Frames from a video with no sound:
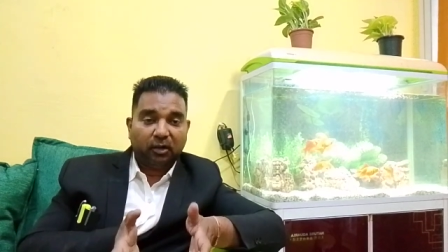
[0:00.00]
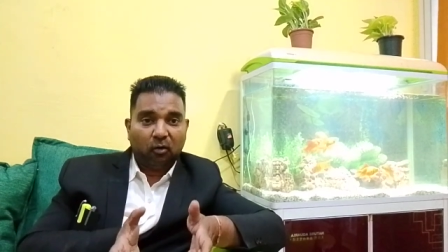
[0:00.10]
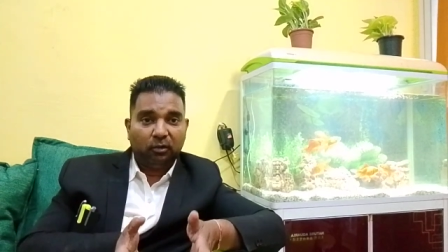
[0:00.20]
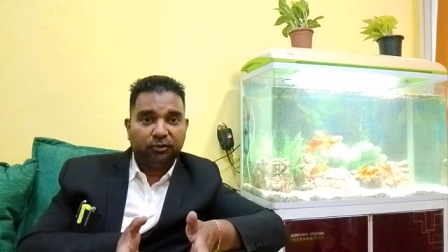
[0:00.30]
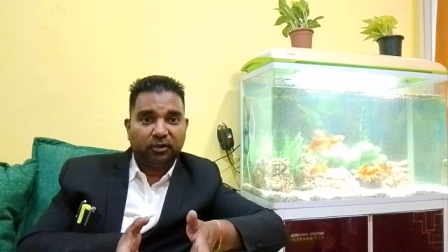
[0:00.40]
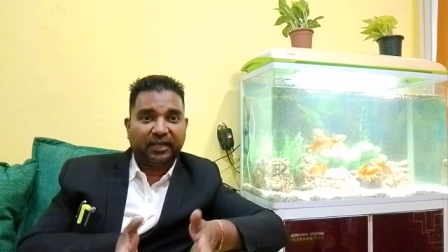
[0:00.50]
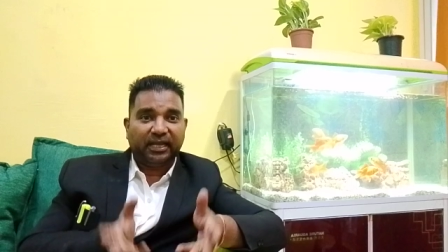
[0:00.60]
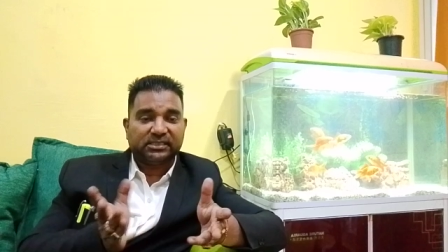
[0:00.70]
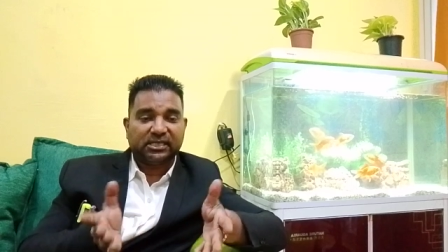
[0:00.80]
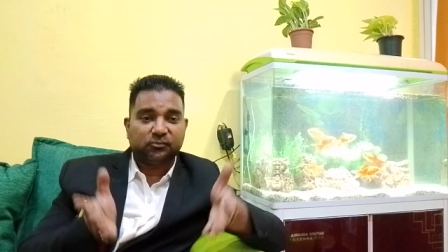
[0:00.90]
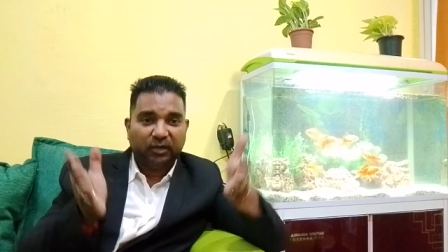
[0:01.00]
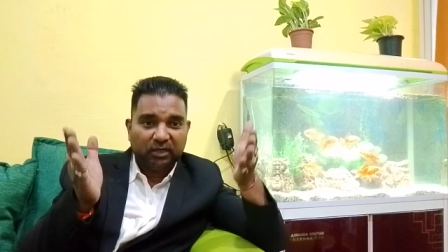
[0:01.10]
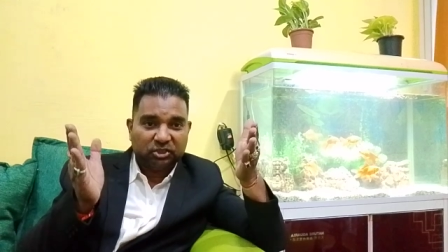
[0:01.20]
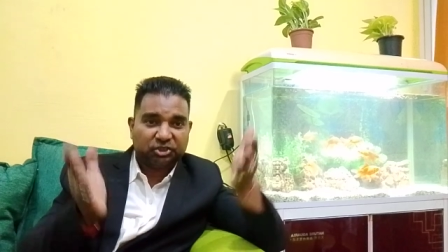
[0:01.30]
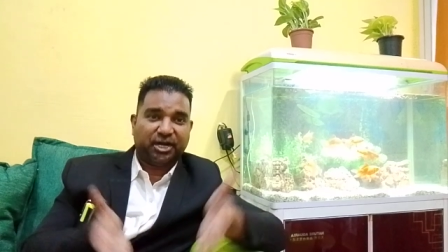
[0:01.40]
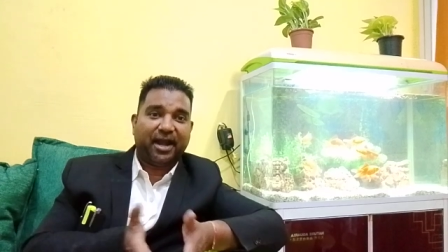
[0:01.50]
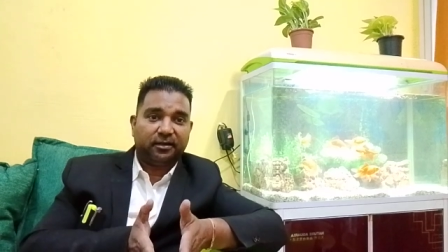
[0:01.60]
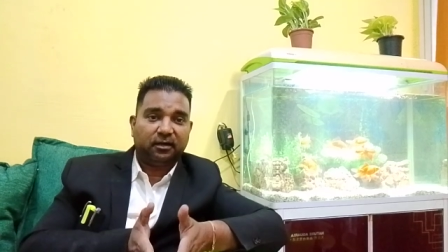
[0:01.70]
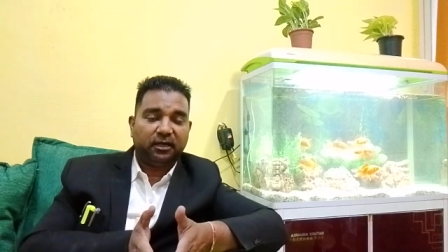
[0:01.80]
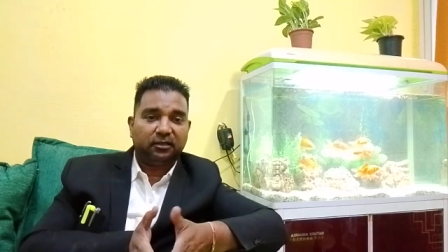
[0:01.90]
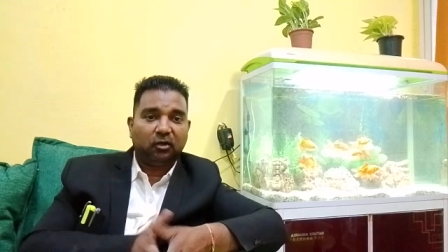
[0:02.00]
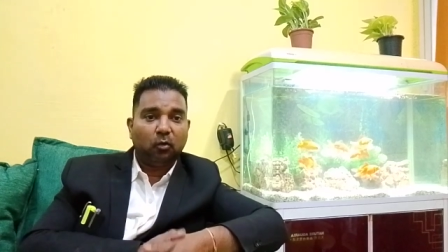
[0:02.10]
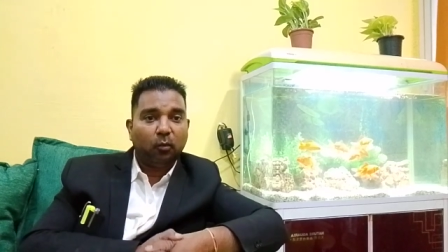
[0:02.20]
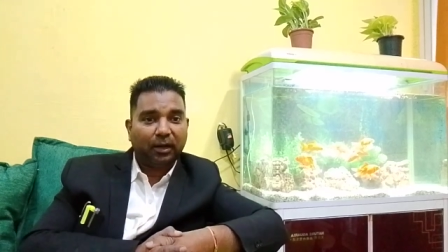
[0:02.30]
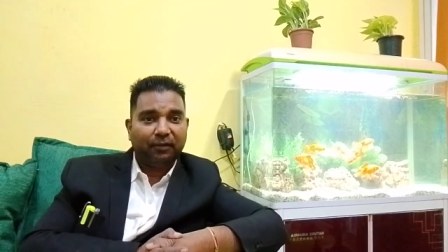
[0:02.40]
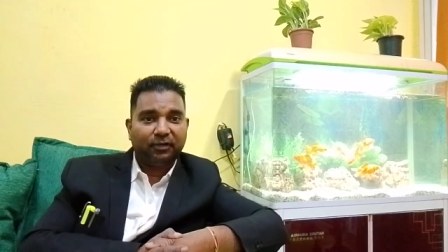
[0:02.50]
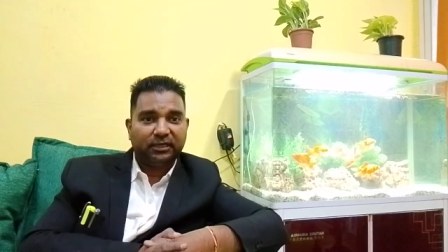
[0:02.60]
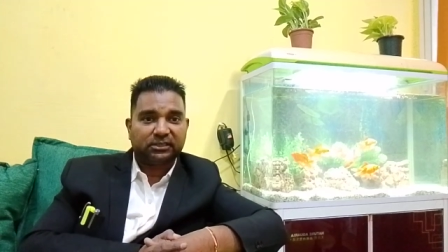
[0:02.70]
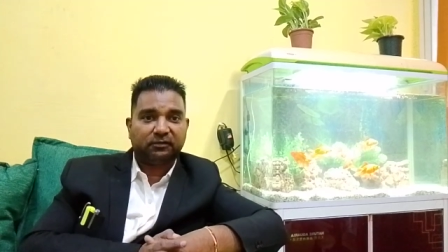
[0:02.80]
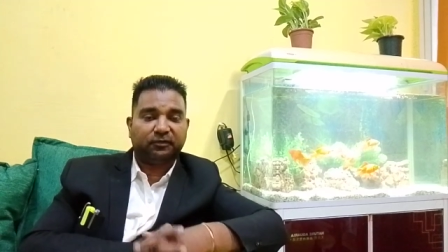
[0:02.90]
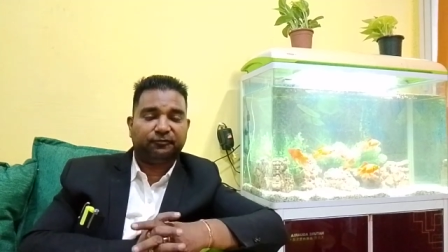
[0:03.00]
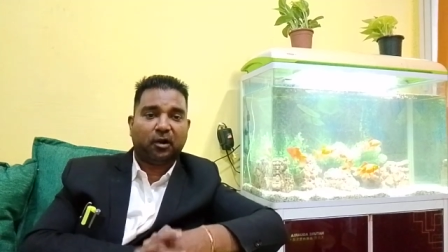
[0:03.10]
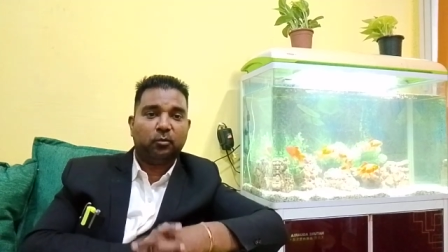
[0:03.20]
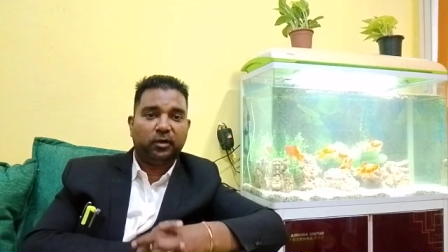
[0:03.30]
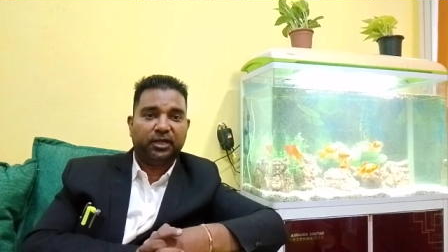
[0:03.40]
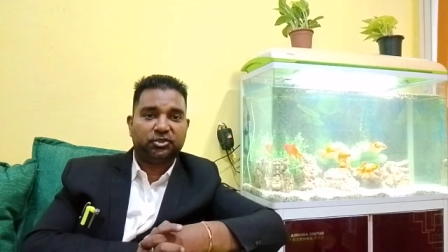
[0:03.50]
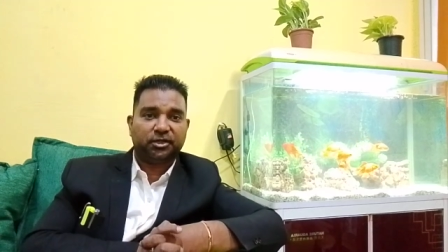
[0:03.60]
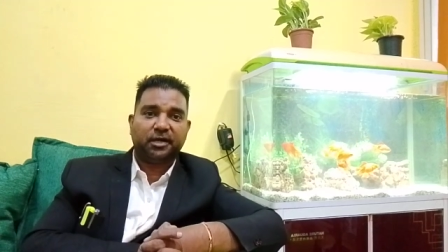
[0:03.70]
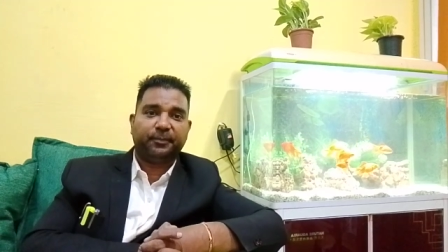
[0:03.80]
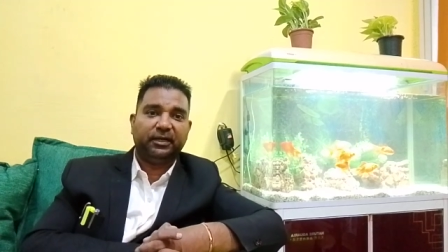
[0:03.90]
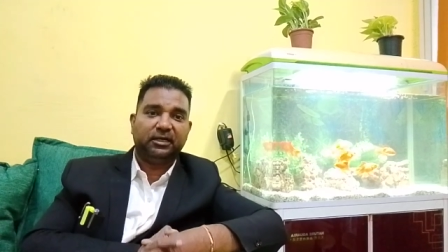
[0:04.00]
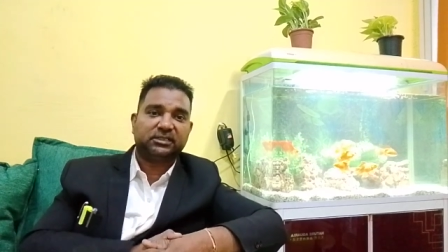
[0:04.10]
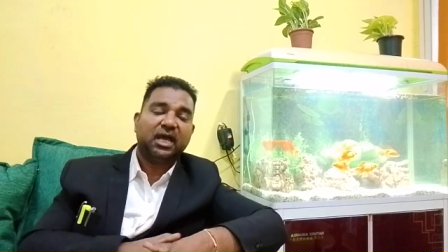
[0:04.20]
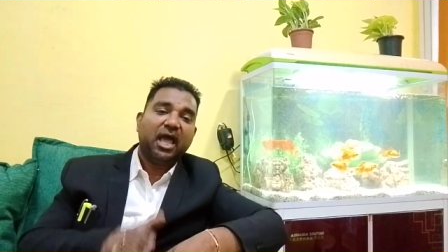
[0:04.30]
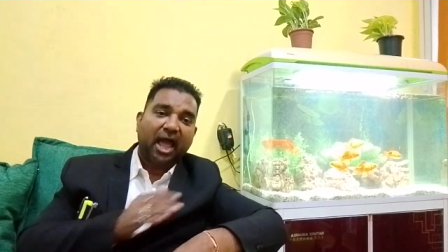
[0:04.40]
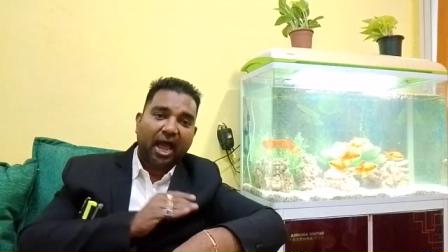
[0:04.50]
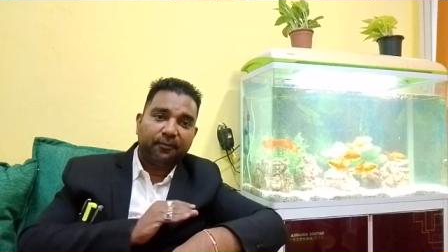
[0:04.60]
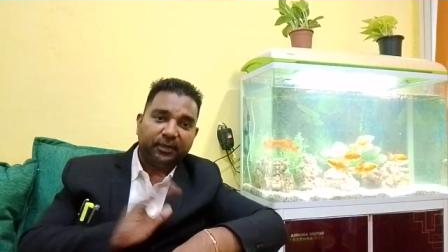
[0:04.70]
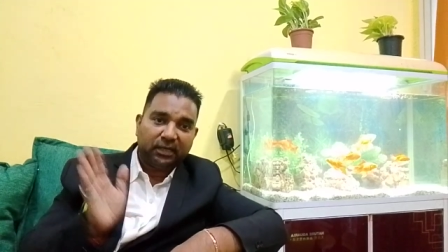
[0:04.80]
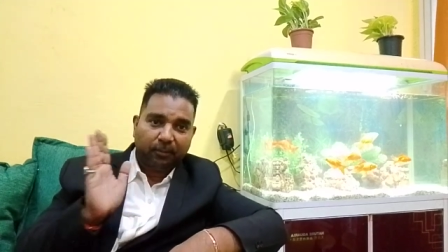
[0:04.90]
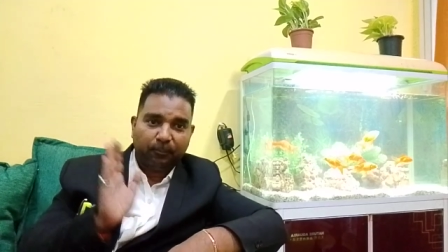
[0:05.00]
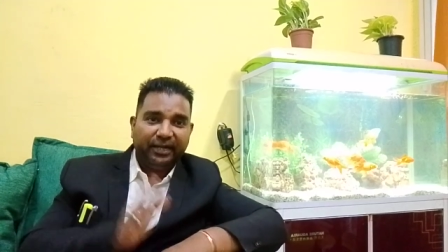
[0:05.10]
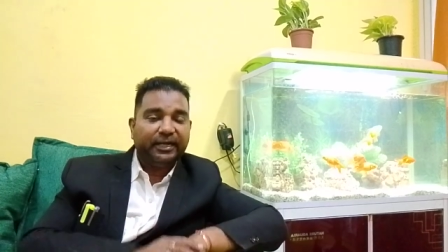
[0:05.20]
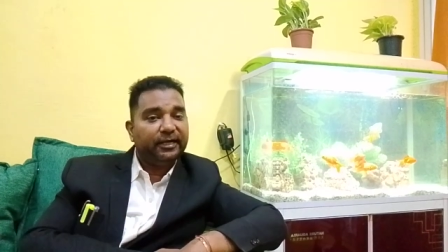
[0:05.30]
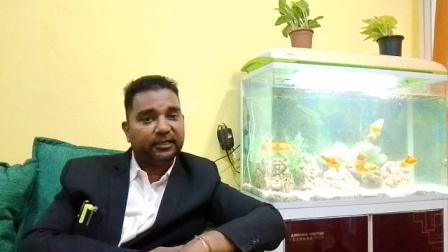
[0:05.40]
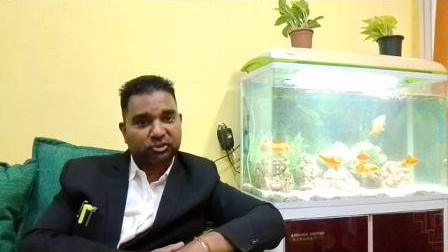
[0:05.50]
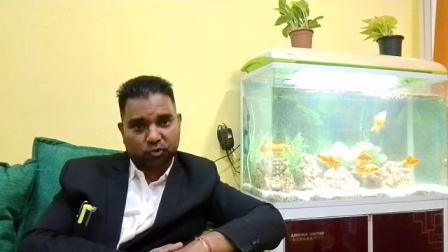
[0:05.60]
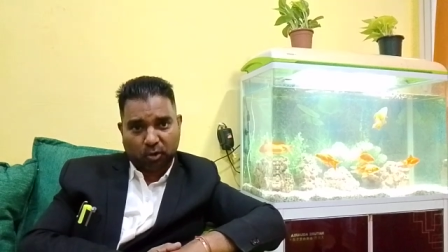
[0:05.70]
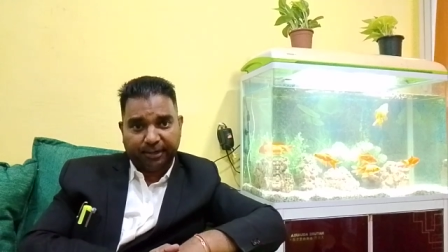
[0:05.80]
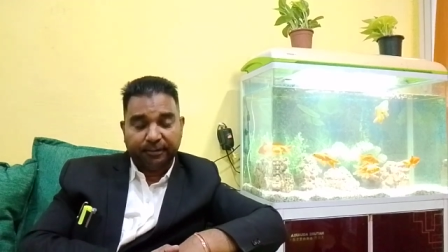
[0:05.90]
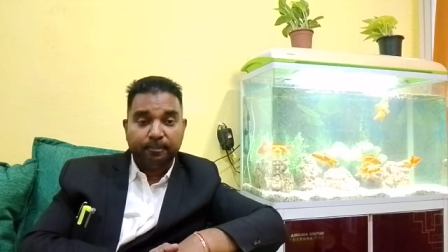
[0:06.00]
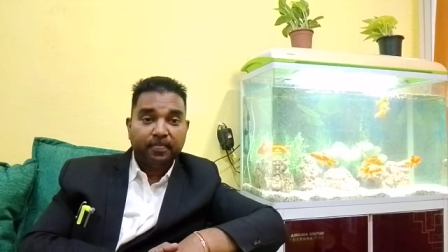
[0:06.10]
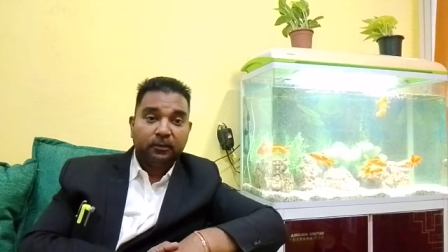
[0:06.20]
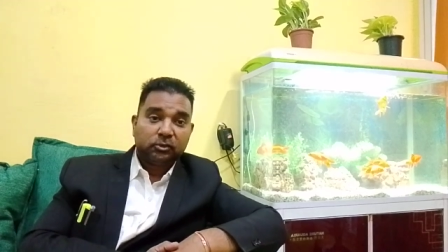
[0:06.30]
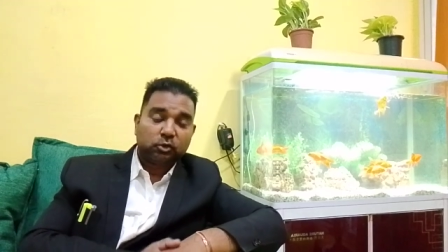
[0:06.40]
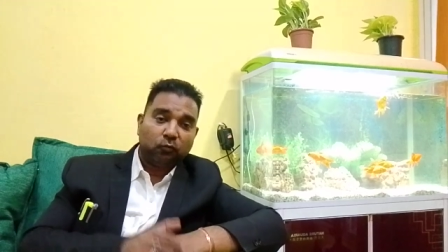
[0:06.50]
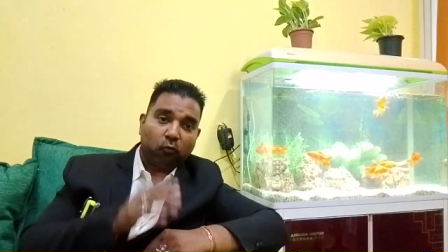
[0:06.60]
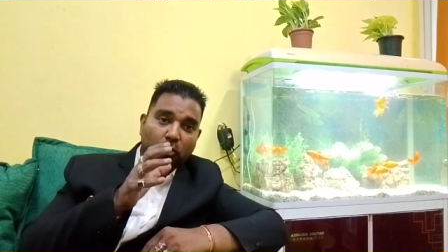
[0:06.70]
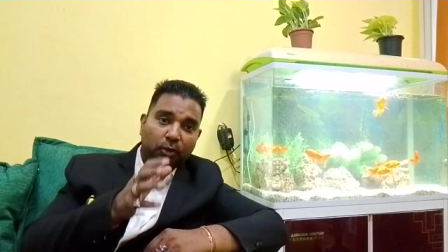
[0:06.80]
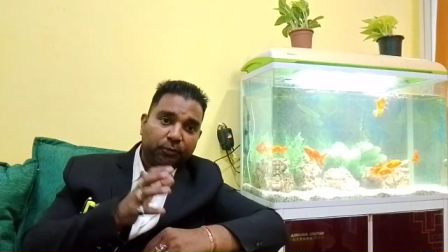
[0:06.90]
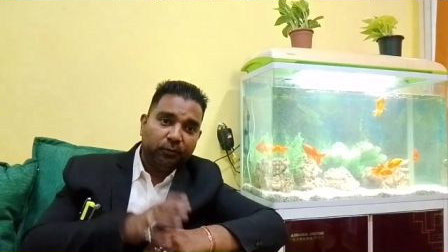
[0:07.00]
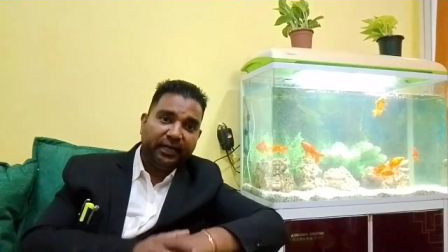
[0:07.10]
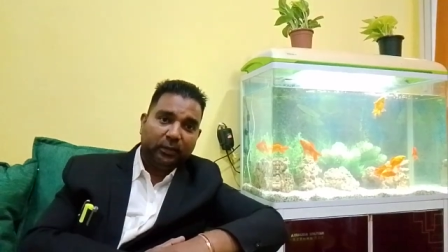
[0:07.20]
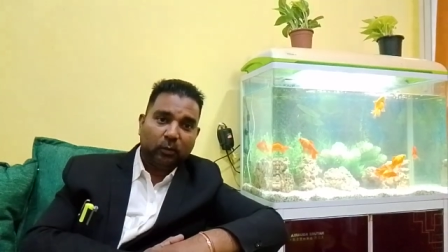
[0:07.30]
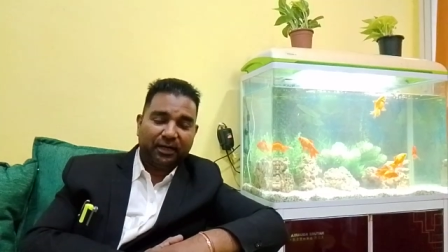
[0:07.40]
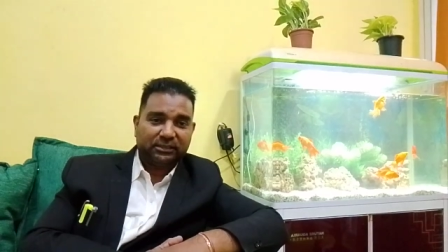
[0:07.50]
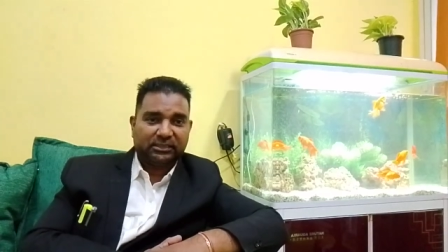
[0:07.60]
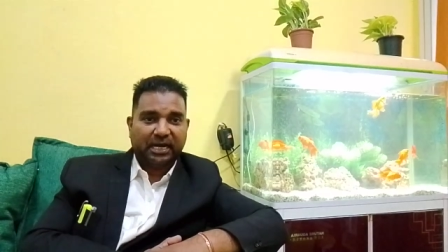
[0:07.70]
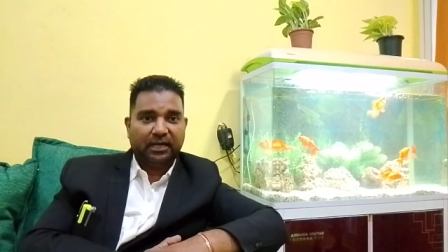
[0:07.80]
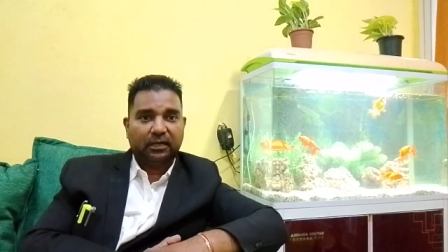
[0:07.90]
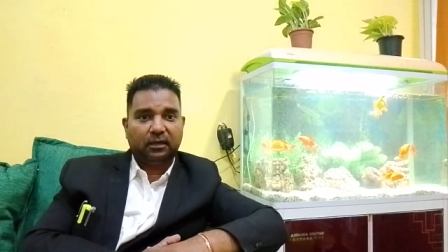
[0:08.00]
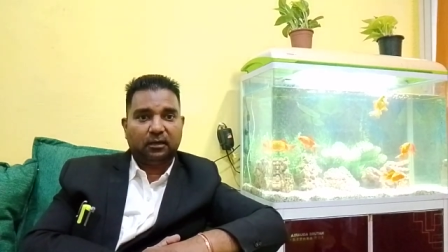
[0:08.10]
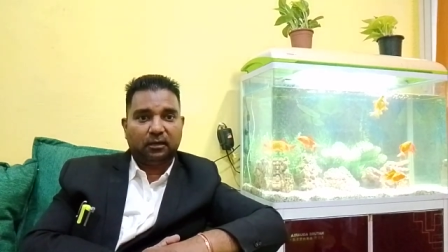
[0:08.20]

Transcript: all your case has been shattered at the lower level itself. The foundation and pillars have been completely destroyed. So what you need to understand,